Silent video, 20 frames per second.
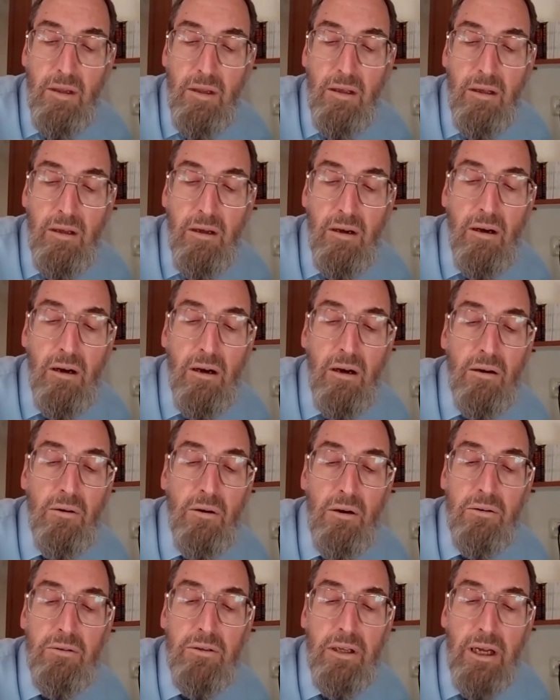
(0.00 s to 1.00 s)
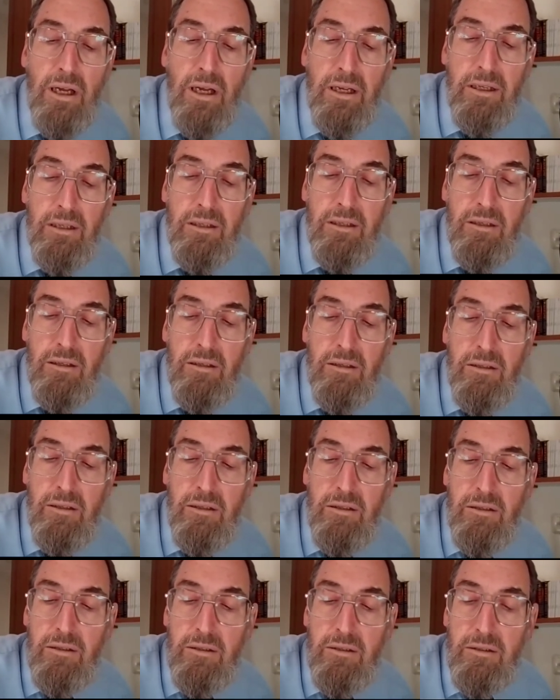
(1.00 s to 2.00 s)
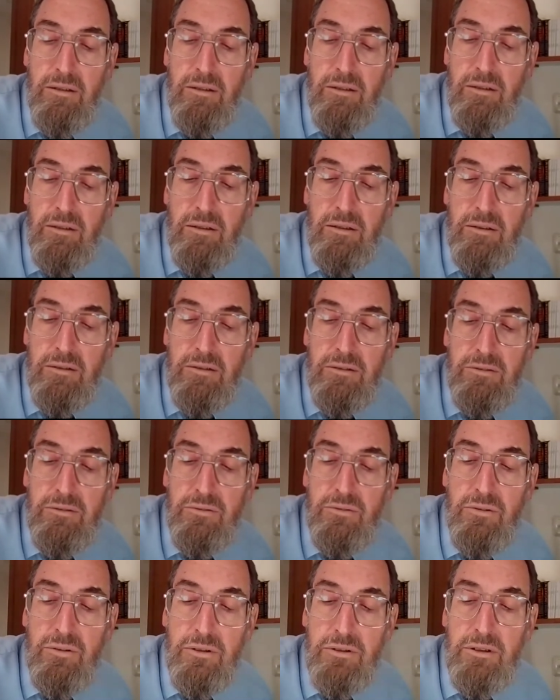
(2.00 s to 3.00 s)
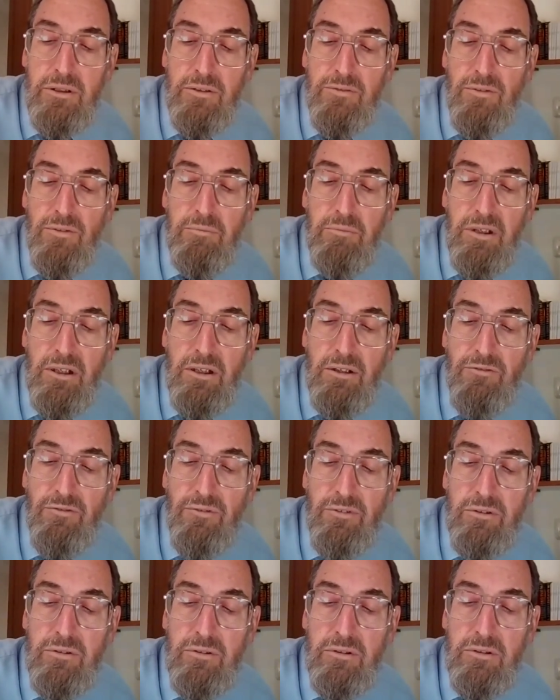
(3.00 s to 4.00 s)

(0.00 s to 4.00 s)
Oh, okay. Source of a mikveh.